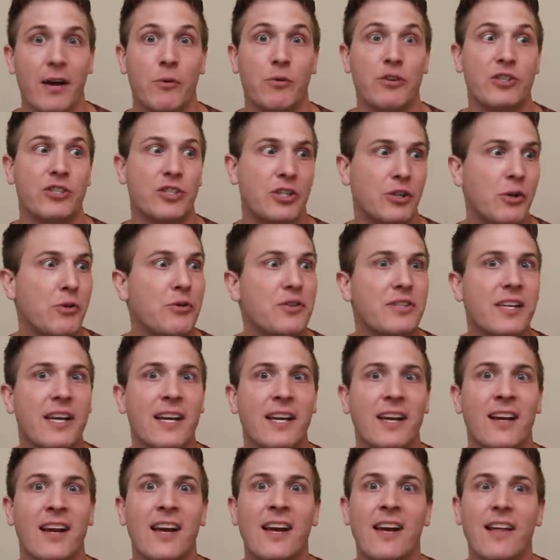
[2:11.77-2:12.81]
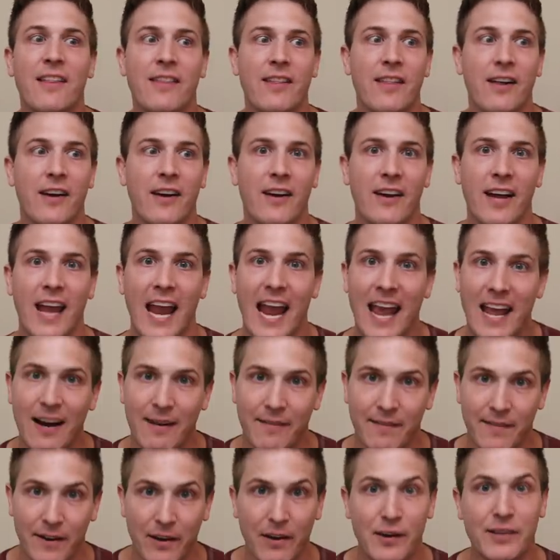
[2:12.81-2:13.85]
it was using the
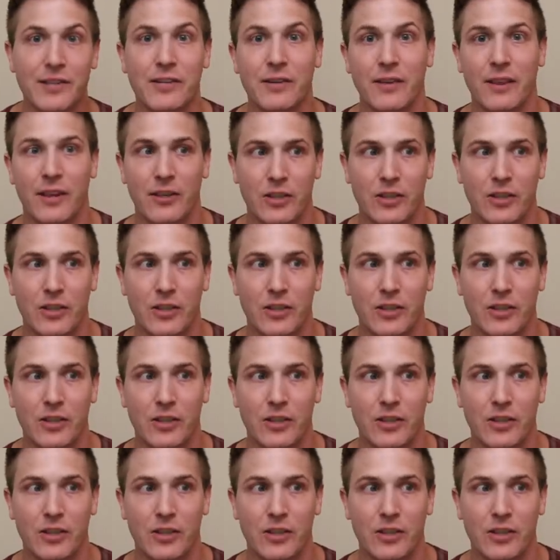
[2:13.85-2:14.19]
anniversary,